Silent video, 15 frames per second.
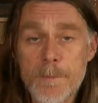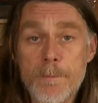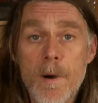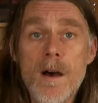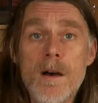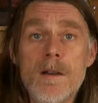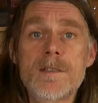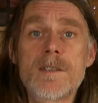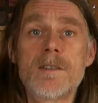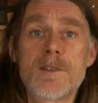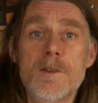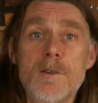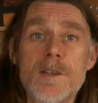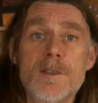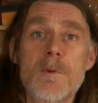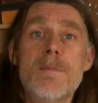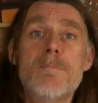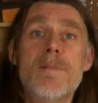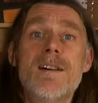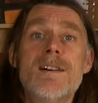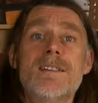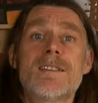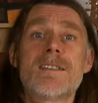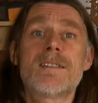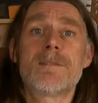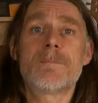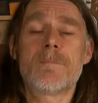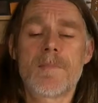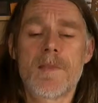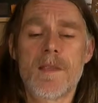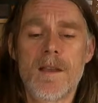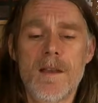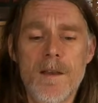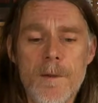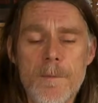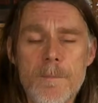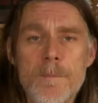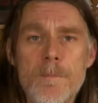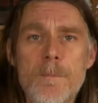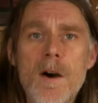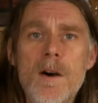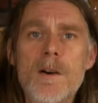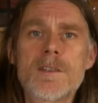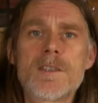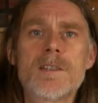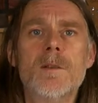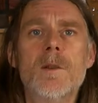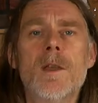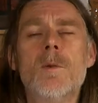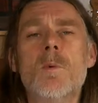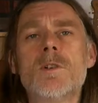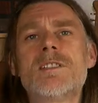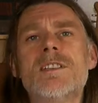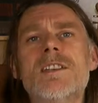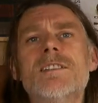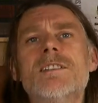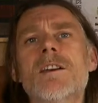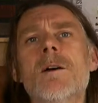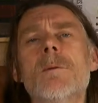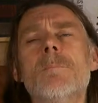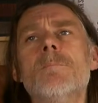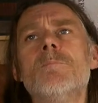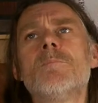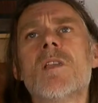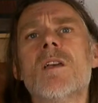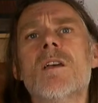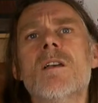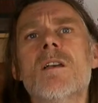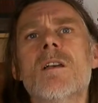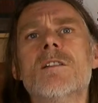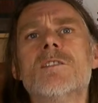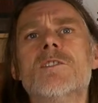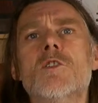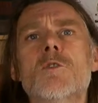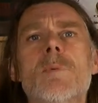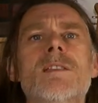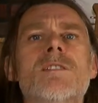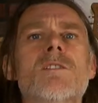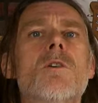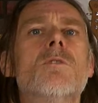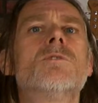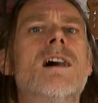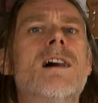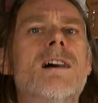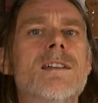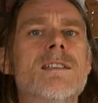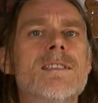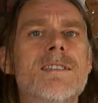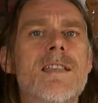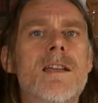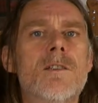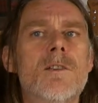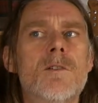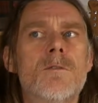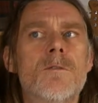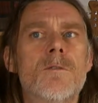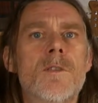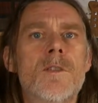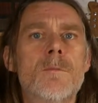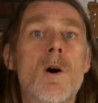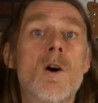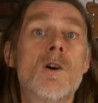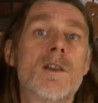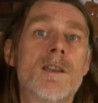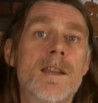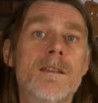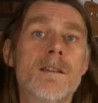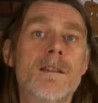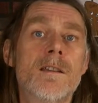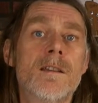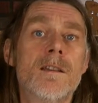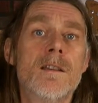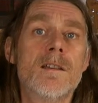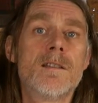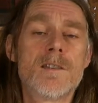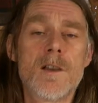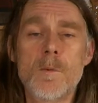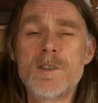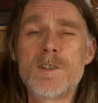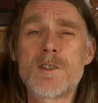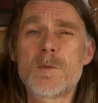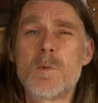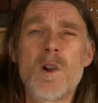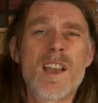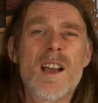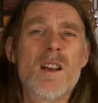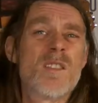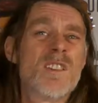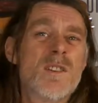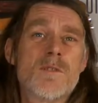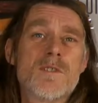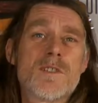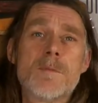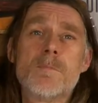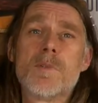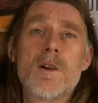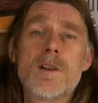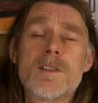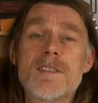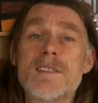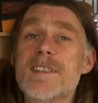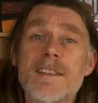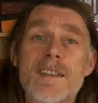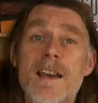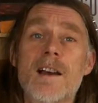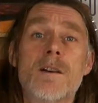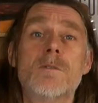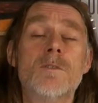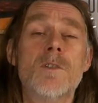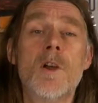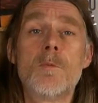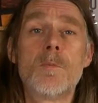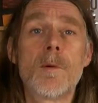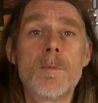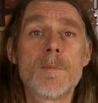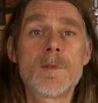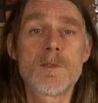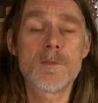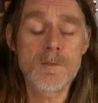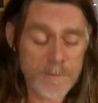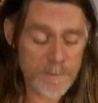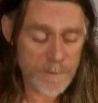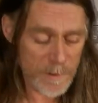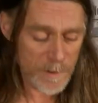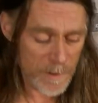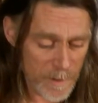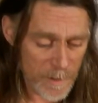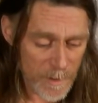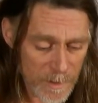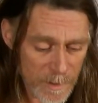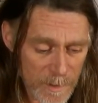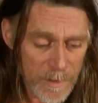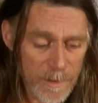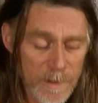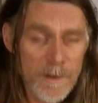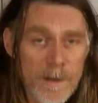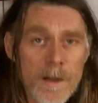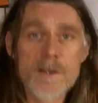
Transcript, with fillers: Bart. It's on its way, Bart. Bart, he wanted two-piece older instead of the mahogany. So we just work out the difference in price and send it out, no problem at all. Okay.